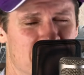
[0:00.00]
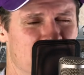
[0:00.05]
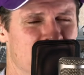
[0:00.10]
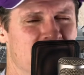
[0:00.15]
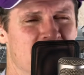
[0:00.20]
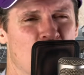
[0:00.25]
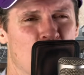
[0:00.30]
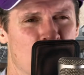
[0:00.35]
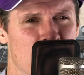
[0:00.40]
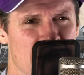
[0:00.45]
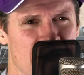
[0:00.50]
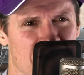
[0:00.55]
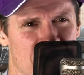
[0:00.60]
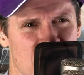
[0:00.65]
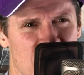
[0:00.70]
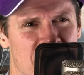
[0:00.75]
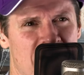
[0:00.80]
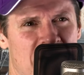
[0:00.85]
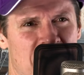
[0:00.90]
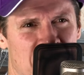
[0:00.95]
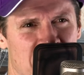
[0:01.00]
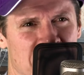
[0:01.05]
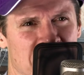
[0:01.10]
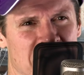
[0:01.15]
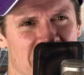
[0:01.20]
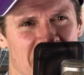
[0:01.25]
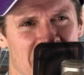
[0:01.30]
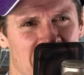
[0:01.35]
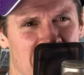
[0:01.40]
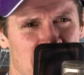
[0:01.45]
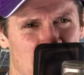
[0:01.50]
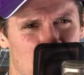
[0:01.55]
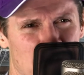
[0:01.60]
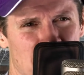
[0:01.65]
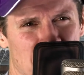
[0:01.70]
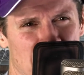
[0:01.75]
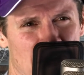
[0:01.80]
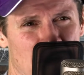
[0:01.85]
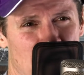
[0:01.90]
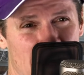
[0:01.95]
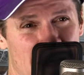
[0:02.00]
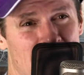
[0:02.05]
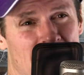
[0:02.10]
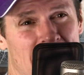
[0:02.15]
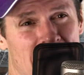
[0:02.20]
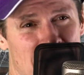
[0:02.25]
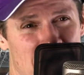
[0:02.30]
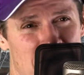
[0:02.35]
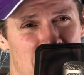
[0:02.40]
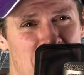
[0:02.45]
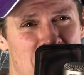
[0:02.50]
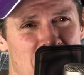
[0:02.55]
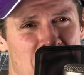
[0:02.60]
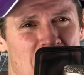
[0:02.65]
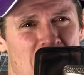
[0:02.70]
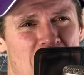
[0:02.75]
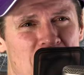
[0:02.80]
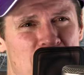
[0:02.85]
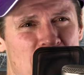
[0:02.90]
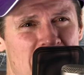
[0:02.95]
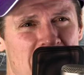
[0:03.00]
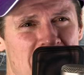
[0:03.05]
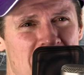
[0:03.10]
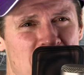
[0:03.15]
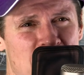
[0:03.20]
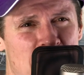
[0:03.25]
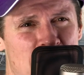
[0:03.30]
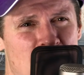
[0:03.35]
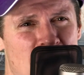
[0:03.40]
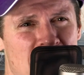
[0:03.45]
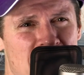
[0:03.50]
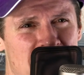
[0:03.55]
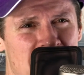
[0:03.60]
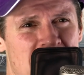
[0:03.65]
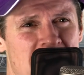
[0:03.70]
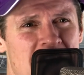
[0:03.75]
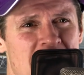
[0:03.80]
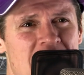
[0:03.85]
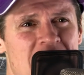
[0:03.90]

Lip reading: albeit for the fact that it's illegal. So anyway, the guys running this operation